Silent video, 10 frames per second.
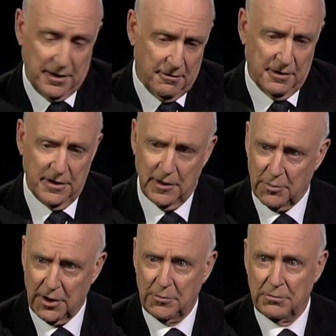no idea,
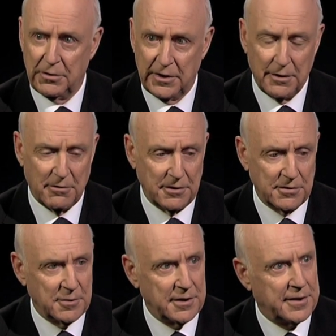Brian, but we'll get one who's
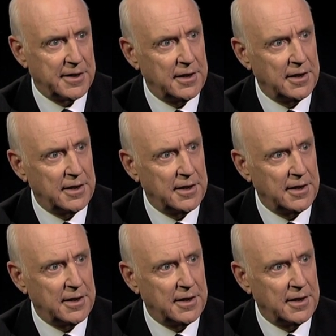a bit thin.